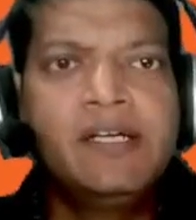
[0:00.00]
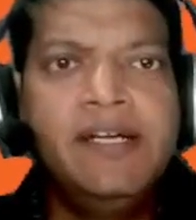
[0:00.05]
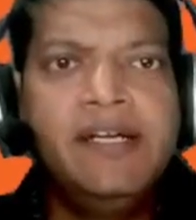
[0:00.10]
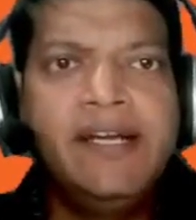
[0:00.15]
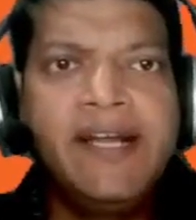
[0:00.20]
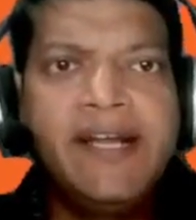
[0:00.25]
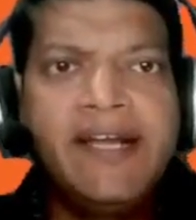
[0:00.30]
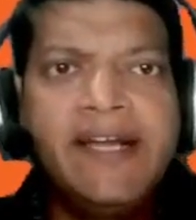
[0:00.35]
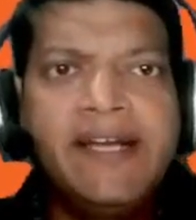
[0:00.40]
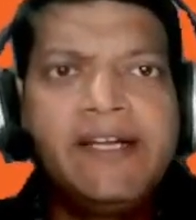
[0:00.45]
a
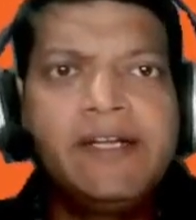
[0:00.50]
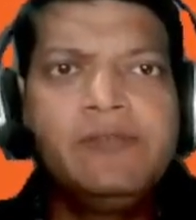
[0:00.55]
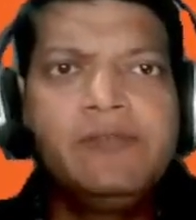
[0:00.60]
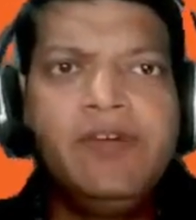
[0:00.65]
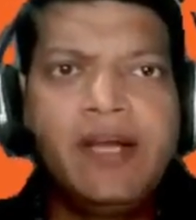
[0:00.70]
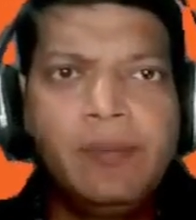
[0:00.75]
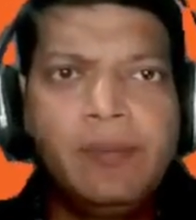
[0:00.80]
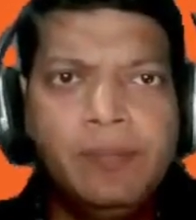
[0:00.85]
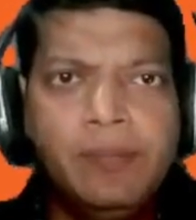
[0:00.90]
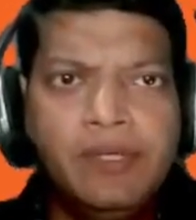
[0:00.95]
negative
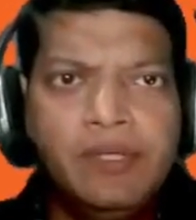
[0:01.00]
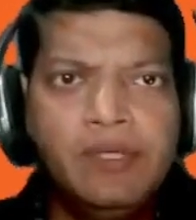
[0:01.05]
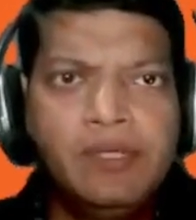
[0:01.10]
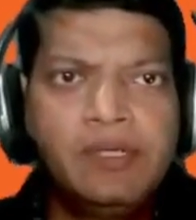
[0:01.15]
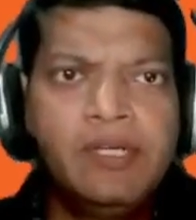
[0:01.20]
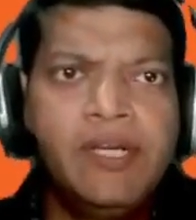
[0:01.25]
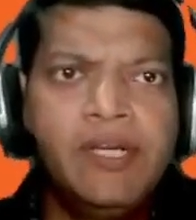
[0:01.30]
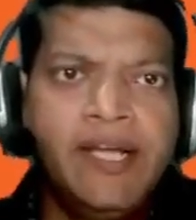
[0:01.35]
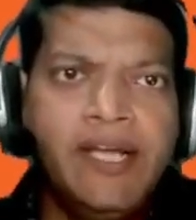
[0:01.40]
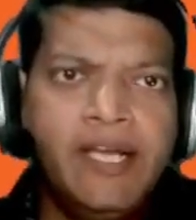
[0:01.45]

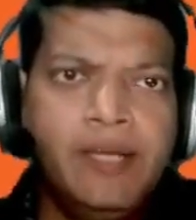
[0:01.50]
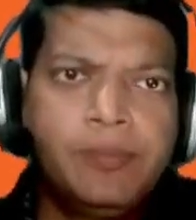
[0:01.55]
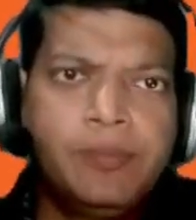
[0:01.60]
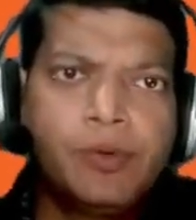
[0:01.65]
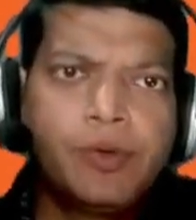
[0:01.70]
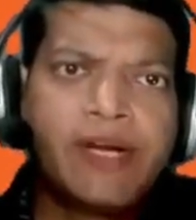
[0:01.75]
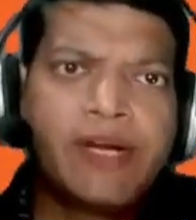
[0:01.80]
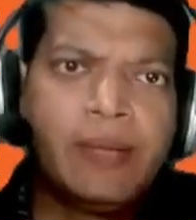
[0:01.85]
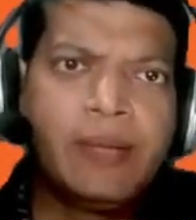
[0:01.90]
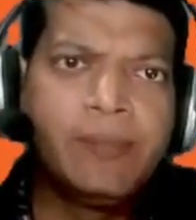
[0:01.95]
number in
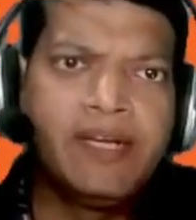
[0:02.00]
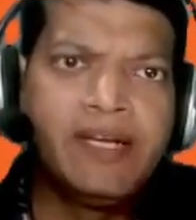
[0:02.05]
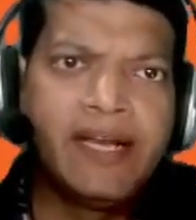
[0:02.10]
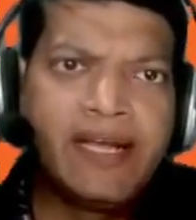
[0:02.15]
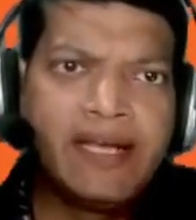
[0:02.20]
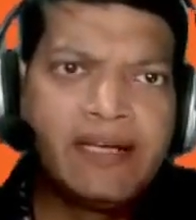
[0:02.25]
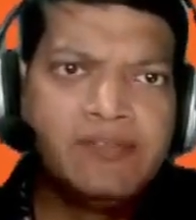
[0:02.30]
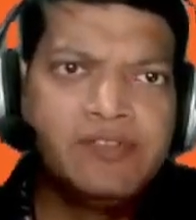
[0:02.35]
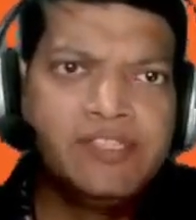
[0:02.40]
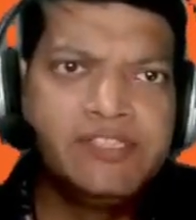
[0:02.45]
programming
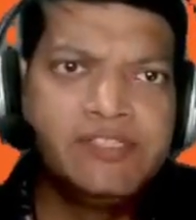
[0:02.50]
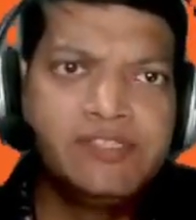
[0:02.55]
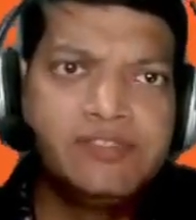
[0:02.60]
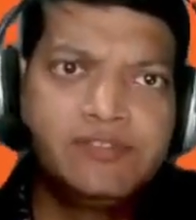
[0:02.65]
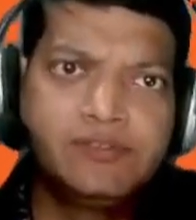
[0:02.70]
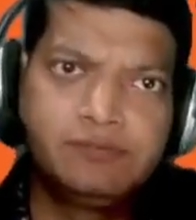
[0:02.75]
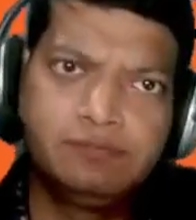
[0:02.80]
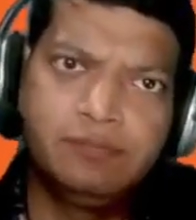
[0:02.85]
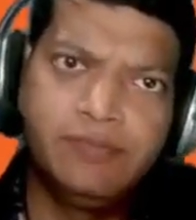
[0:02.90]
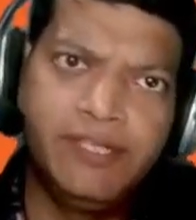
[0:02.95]

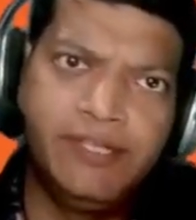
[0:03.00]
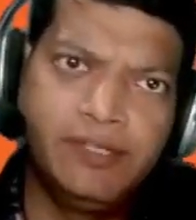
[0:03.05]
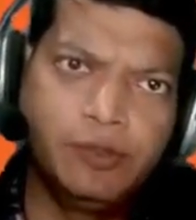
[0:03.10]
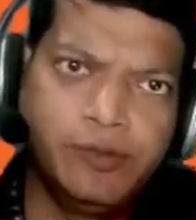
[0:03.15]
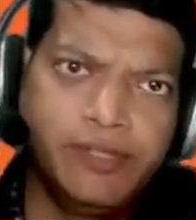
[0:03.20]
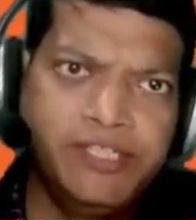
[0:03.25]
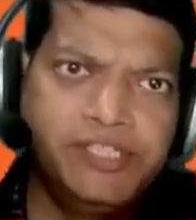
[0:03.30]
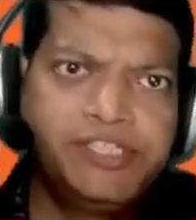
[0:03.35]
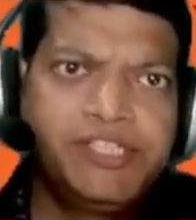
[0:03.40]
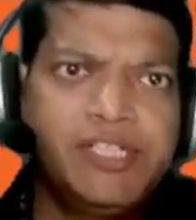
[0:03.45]
languages,
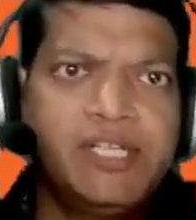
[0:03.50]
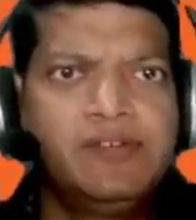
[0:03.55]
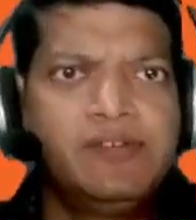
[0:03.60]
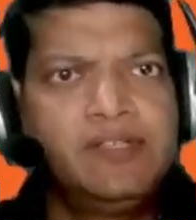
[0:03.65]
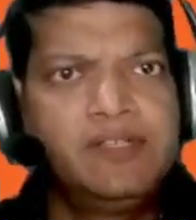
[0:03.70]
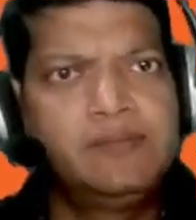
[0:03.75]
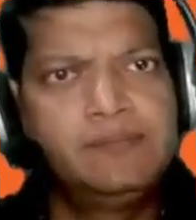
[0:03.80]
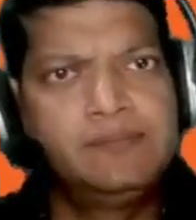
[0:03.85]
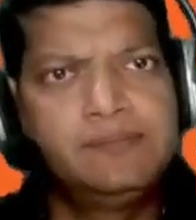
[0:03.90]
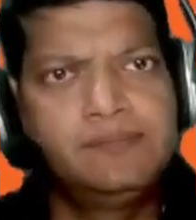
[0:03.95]
including
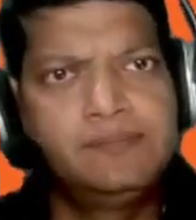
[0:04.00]
Java.